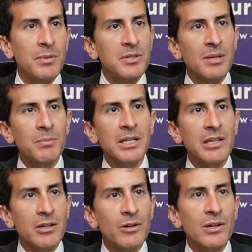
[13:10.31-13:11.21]
but somebody
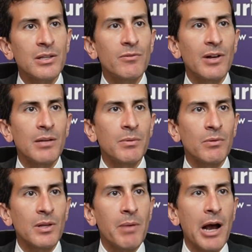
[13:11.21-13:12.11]
here can develop a
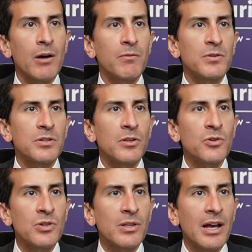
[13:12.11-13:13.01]
really powerful
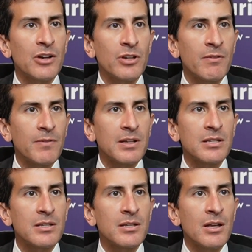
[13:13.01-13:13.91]
solution that actually
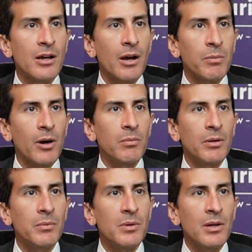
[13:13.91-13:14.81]
fixes a
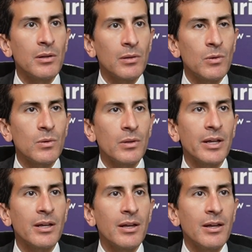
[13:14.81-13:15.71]
problem
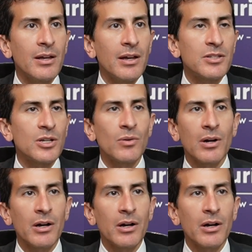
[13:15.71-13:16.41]
locally. And so,